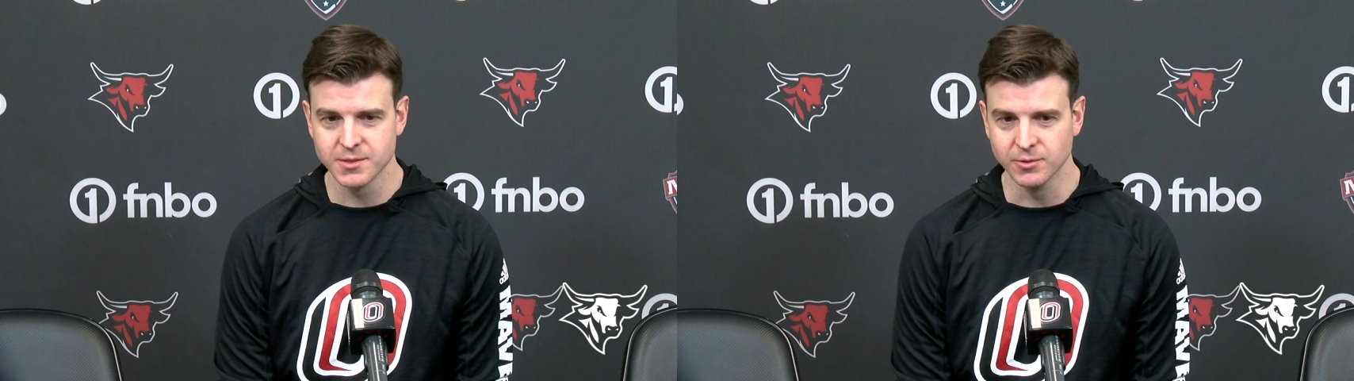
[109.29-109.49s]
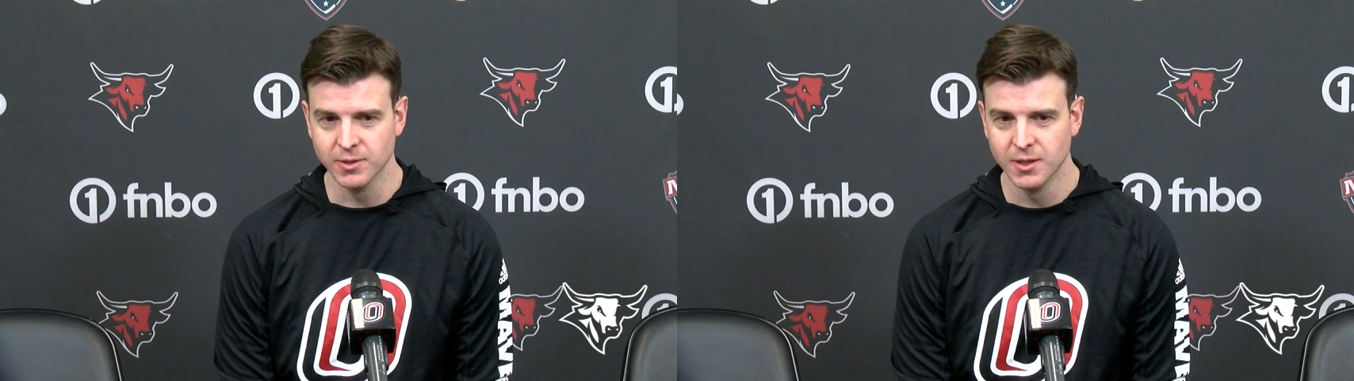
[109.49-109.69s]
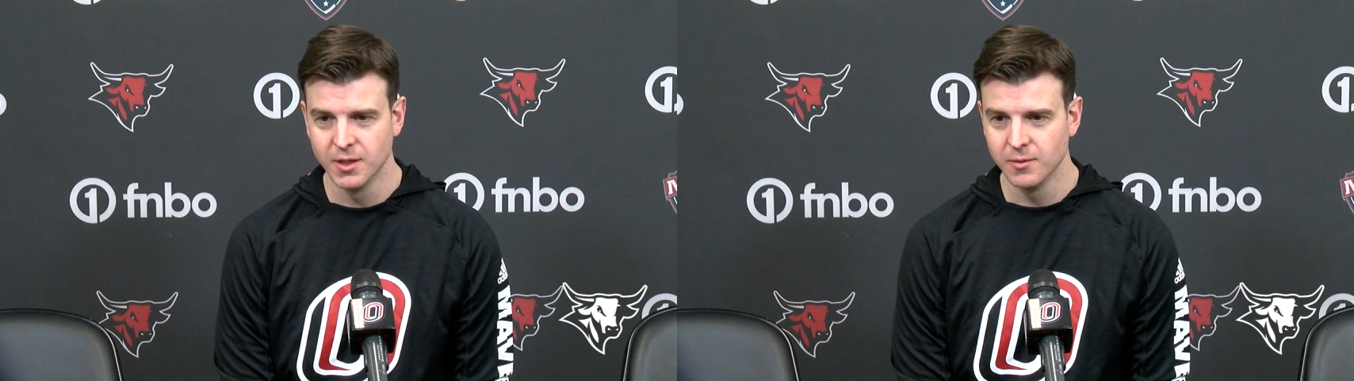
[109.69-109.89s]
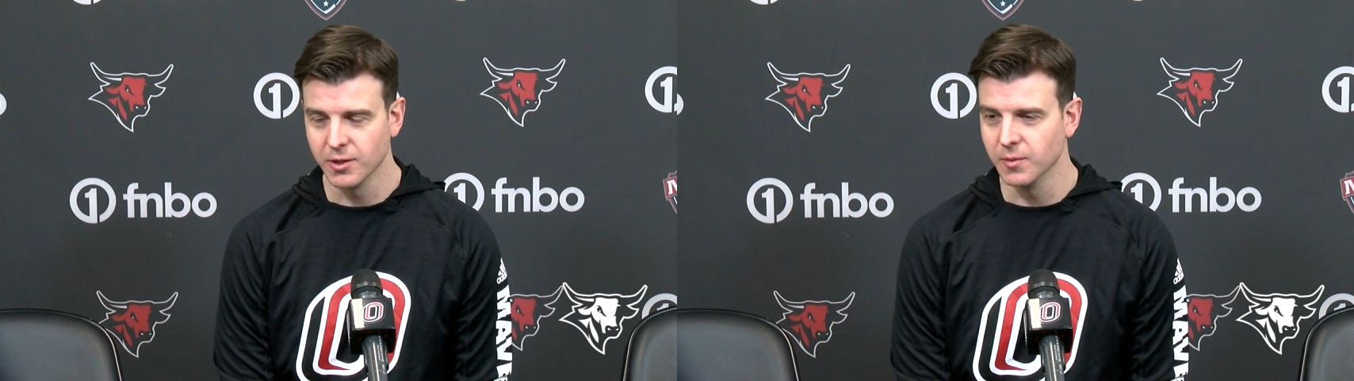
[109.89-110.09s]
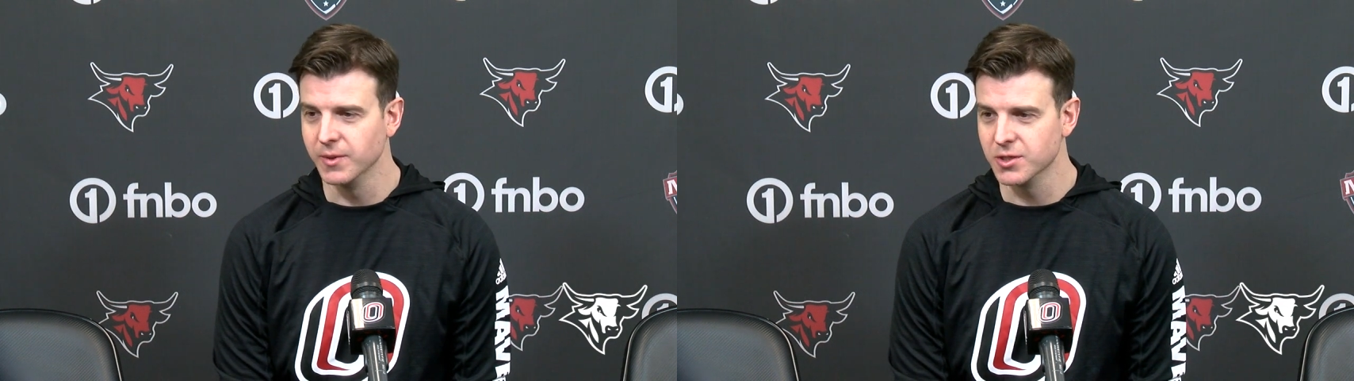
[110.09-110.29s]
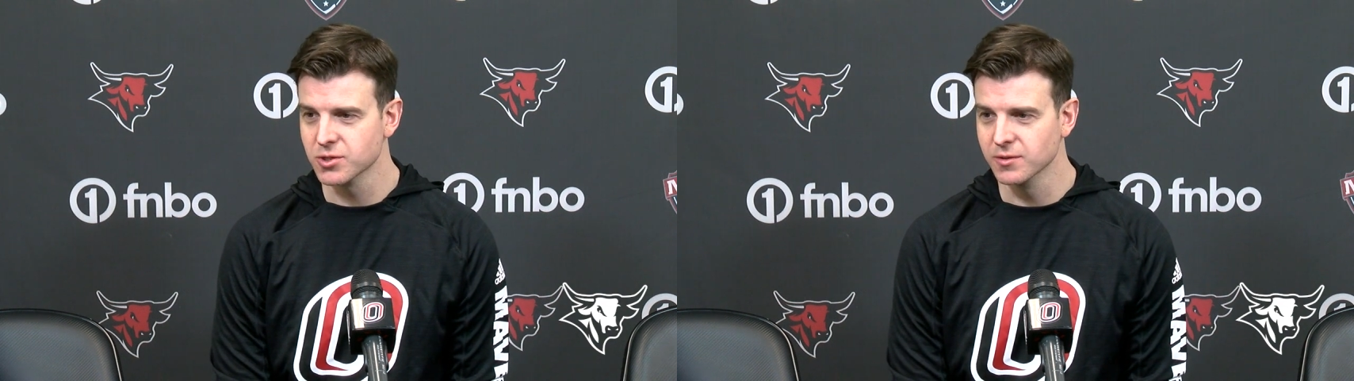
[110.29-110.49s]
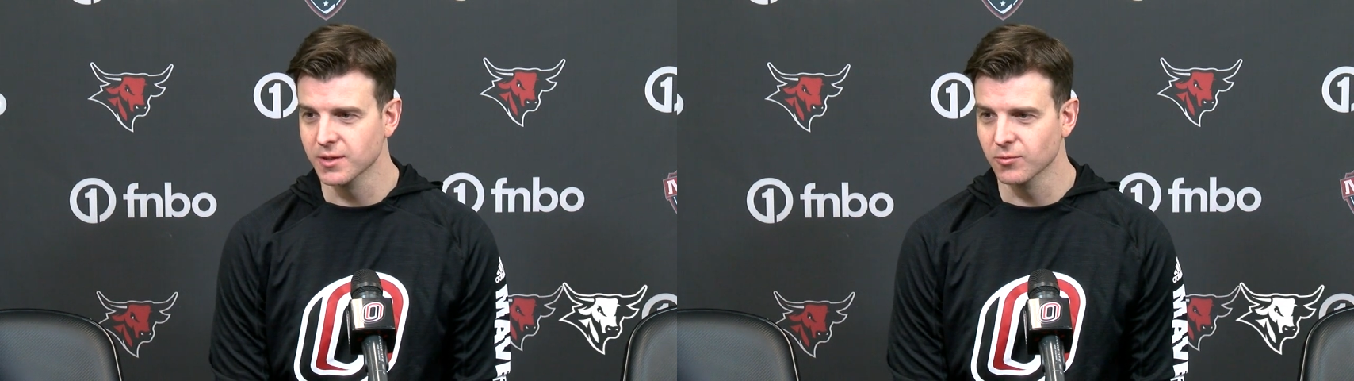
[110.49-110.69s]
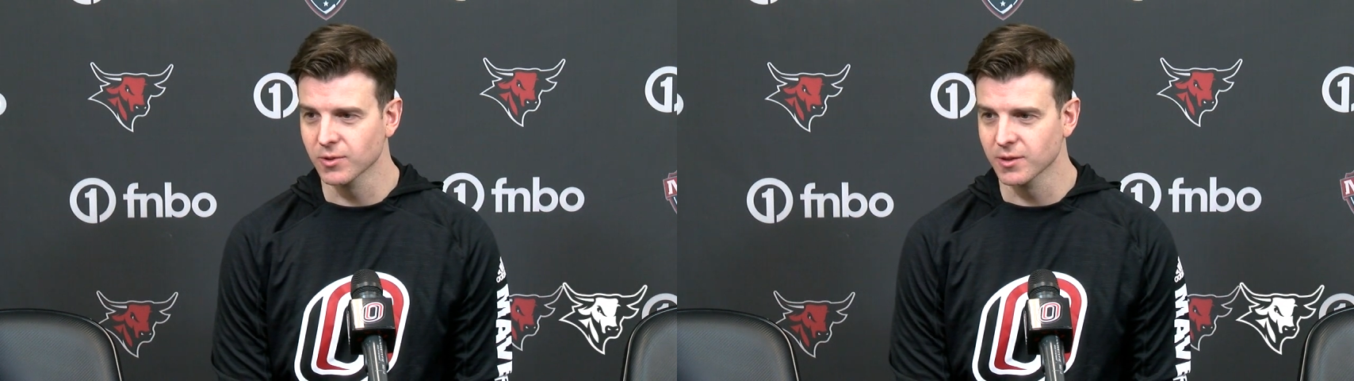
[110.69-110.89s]
So we've got to make sure
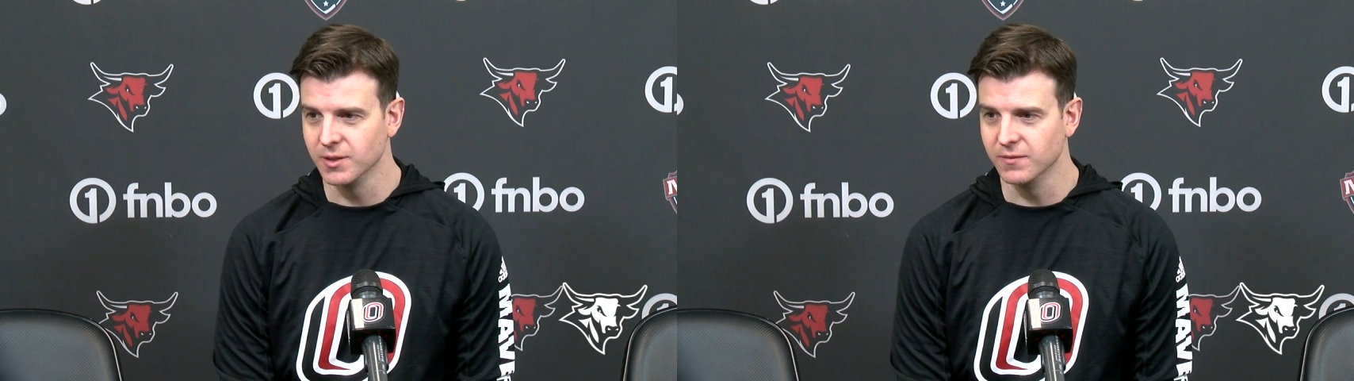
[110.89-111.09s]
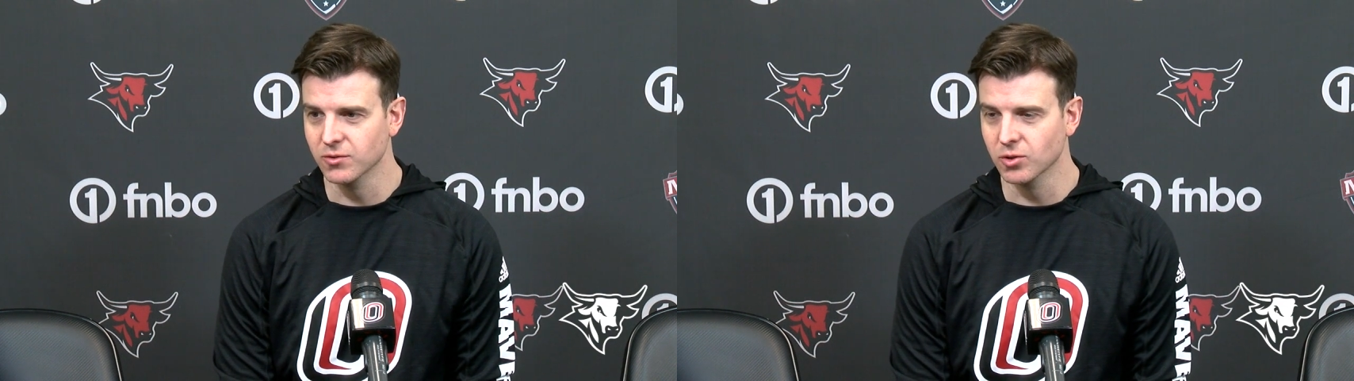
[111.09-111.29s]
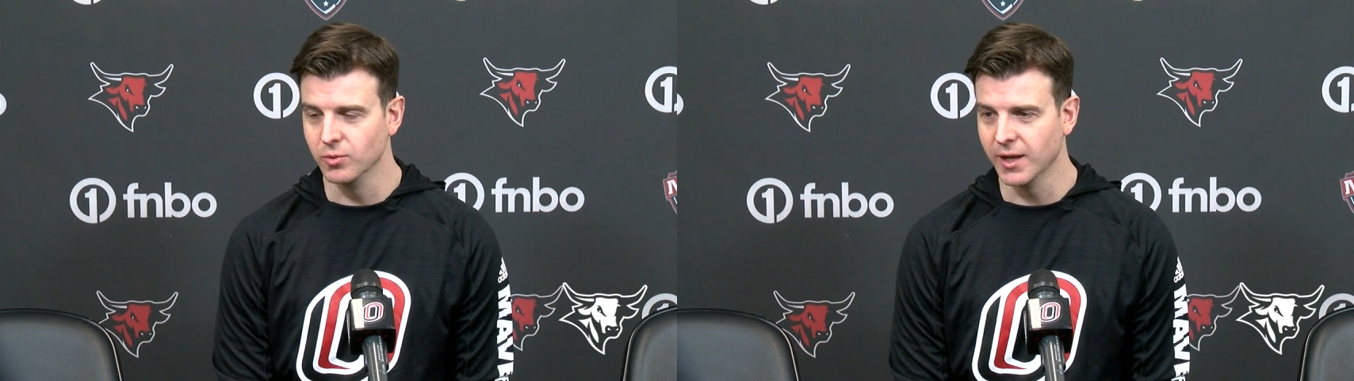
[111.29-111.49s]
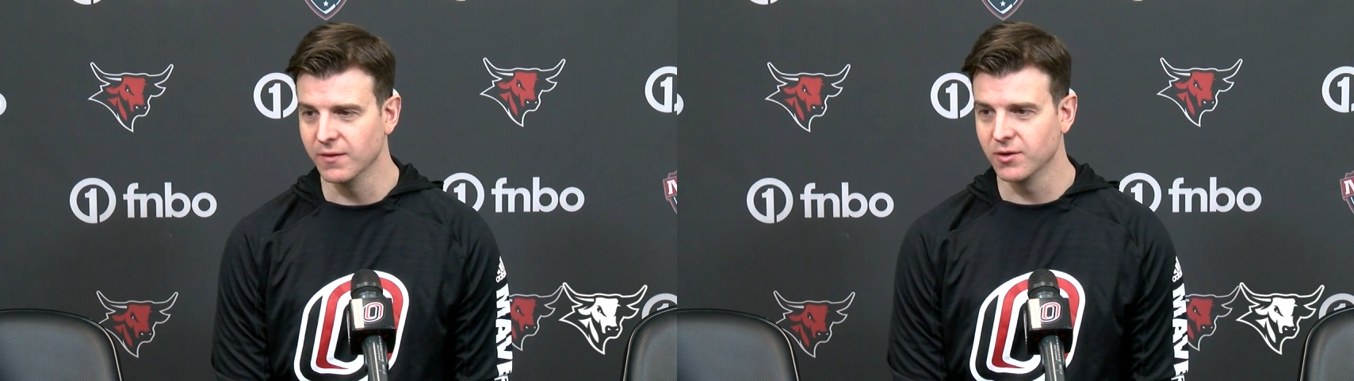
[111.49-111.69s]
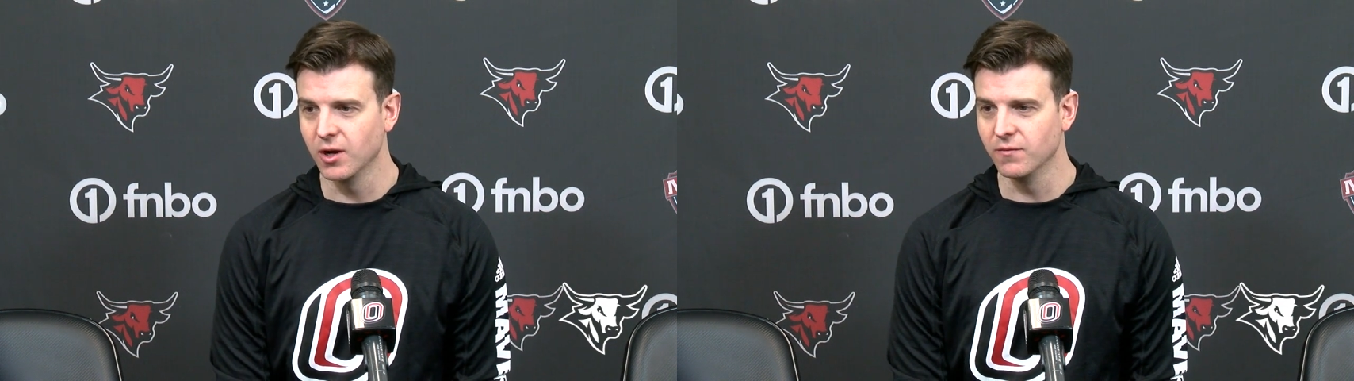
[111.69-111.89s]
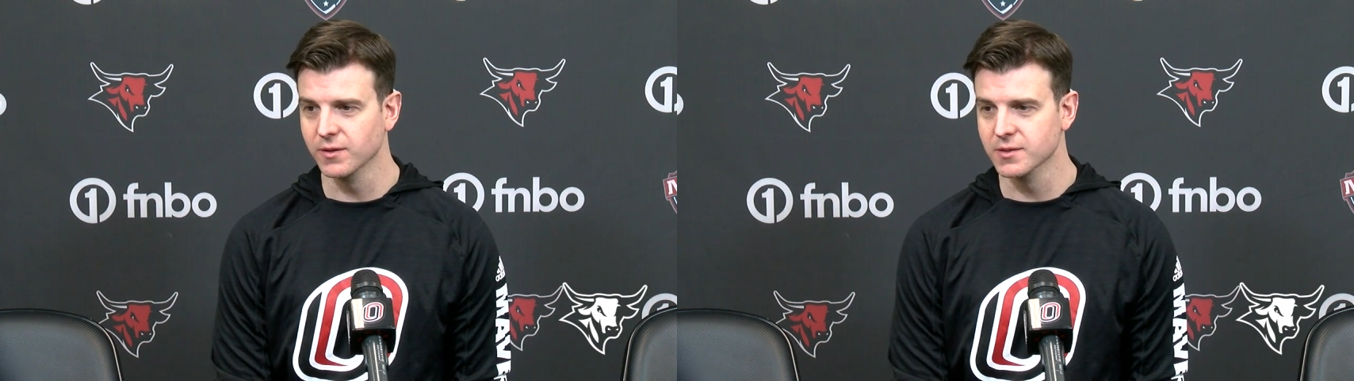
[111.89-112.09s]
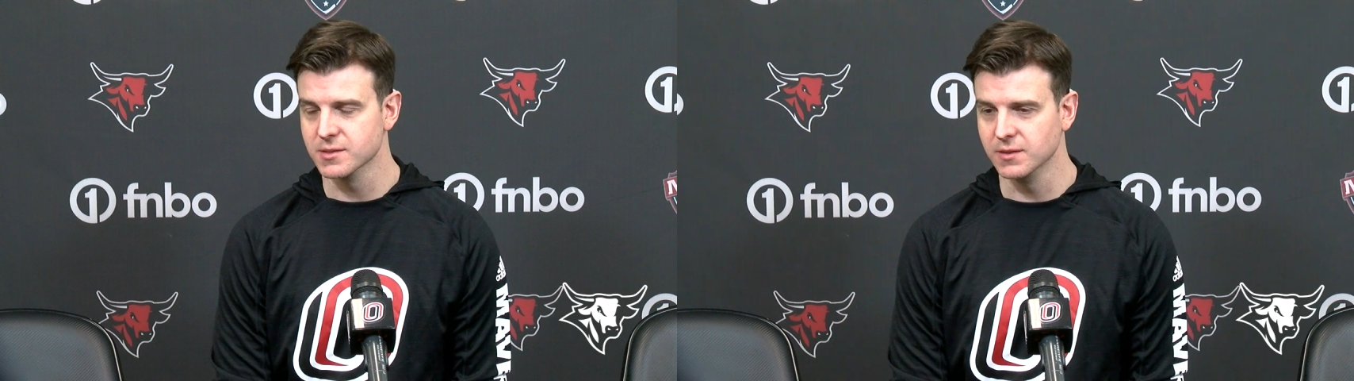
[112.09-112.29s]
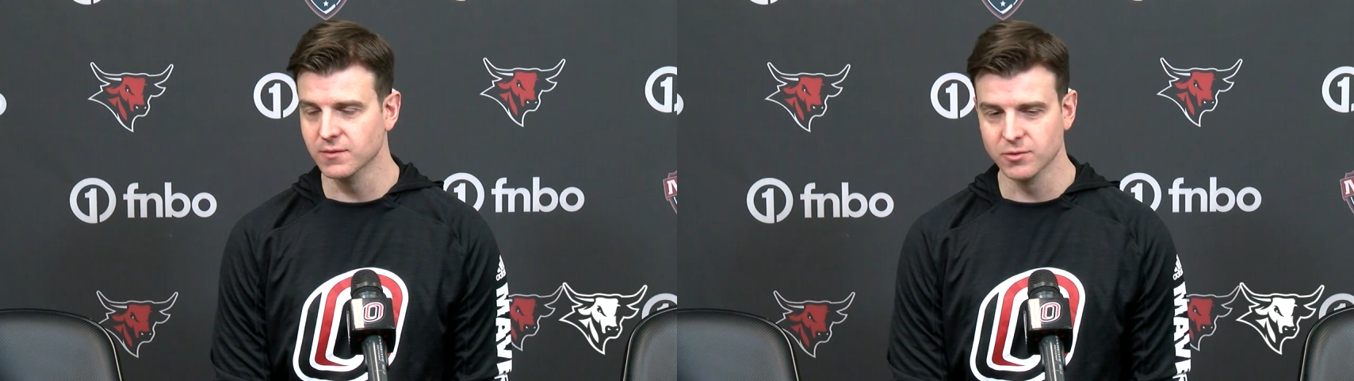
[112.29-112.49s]
that we're, even though we have confidence
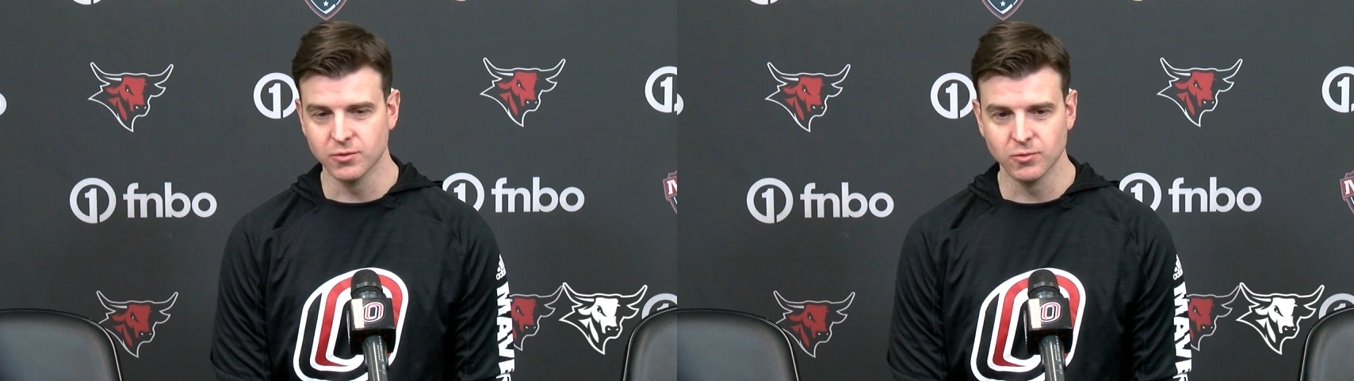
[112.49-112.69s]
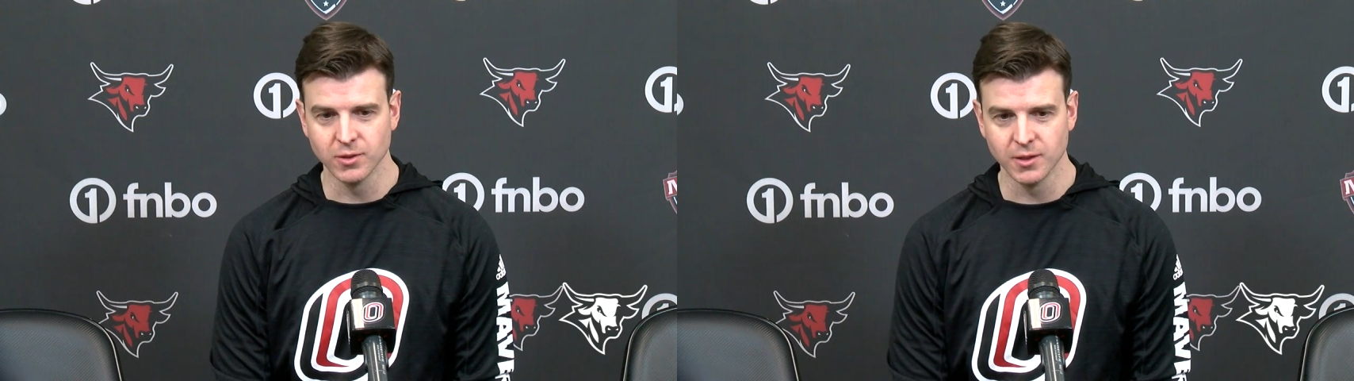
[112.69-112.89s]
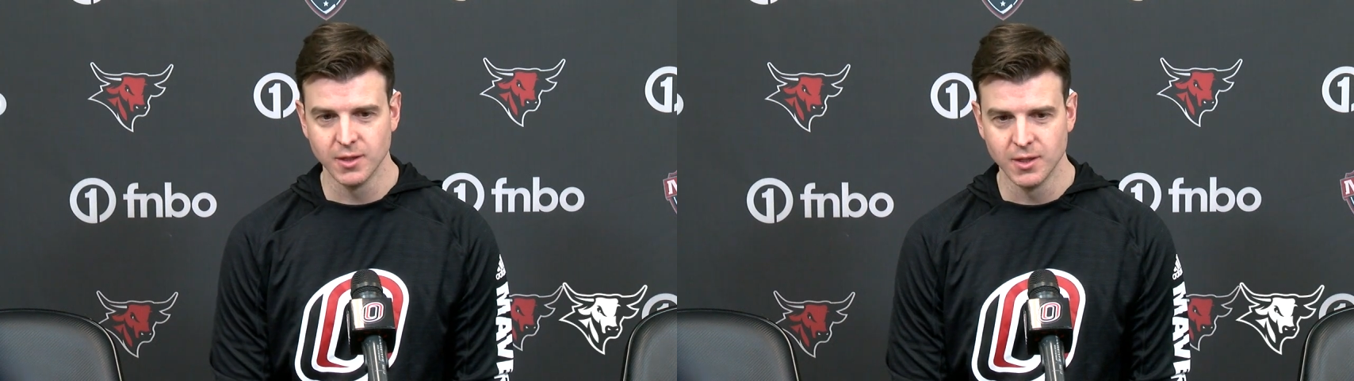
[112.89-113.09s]
and even though we're